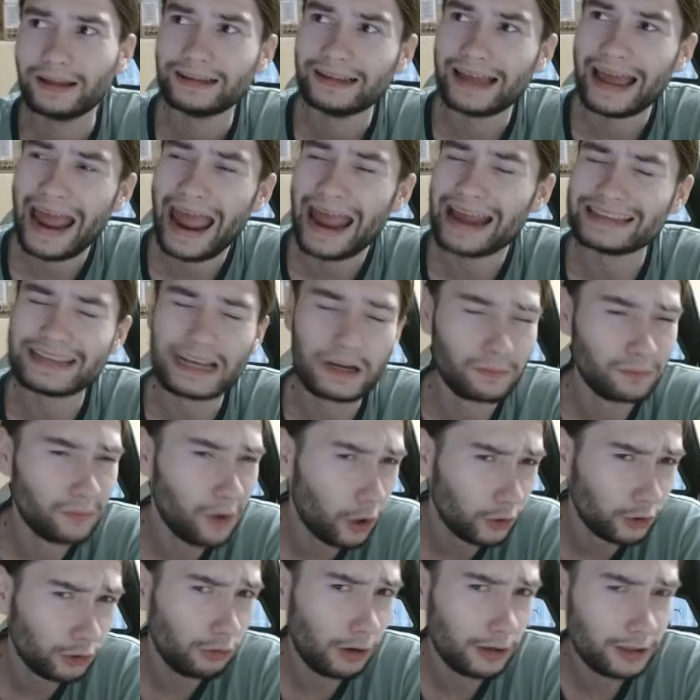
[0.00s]
Is it
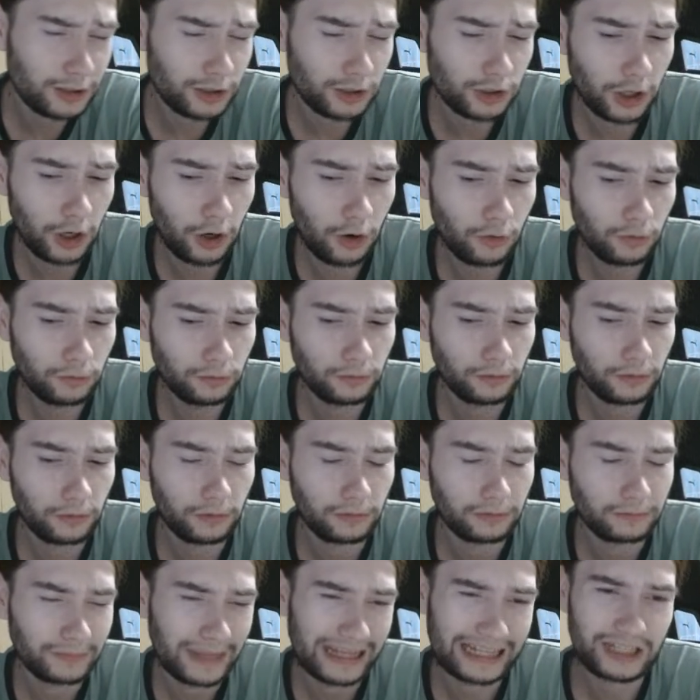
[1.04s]
moderate, though?
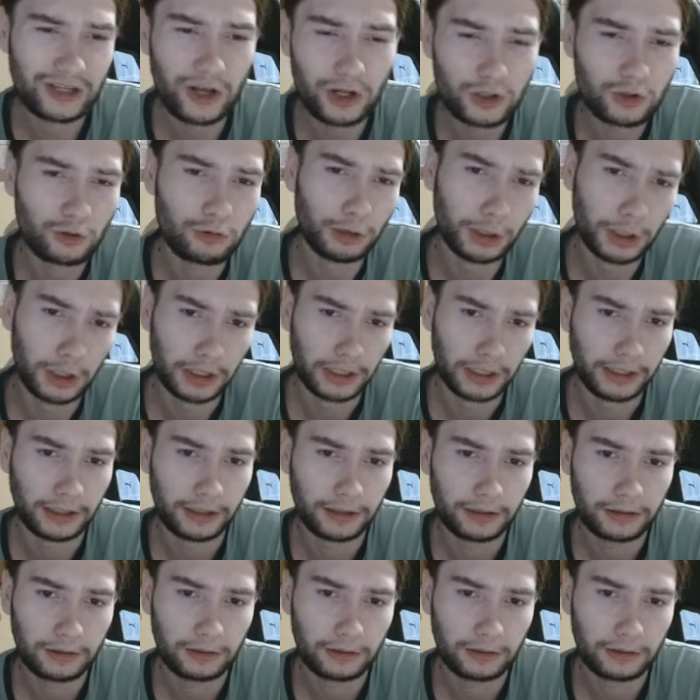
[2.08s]
It's not really.